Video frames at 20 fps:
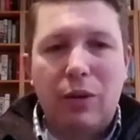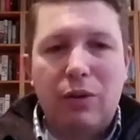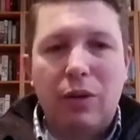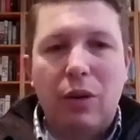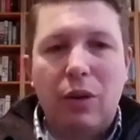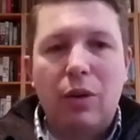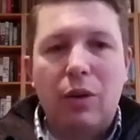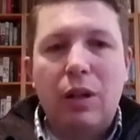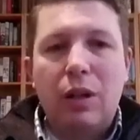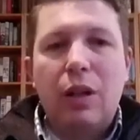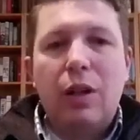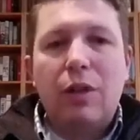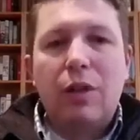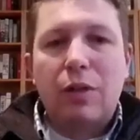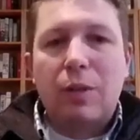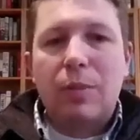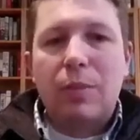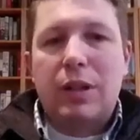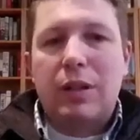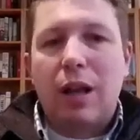So
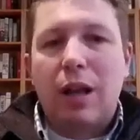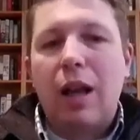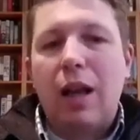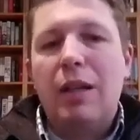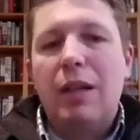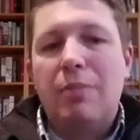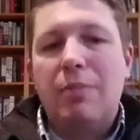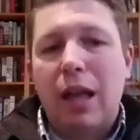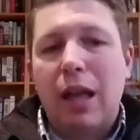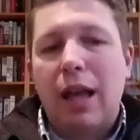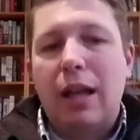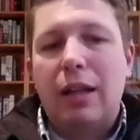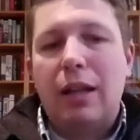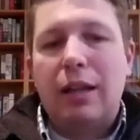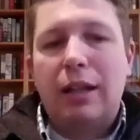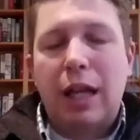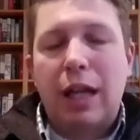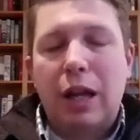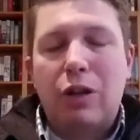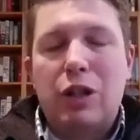from the time
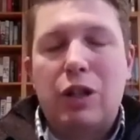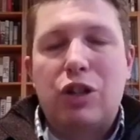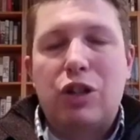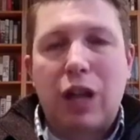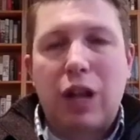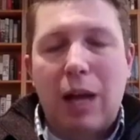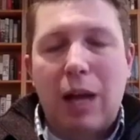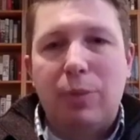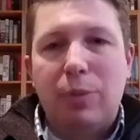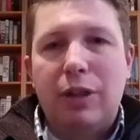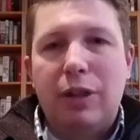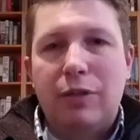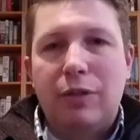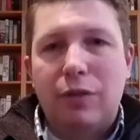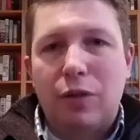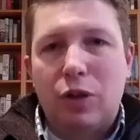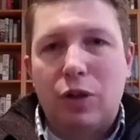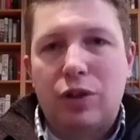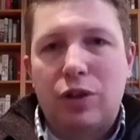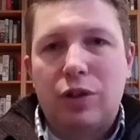that Gary Shapley
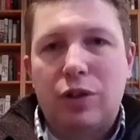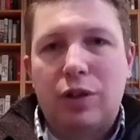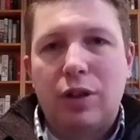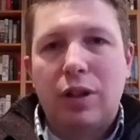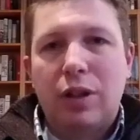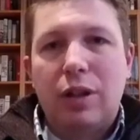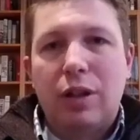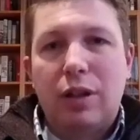first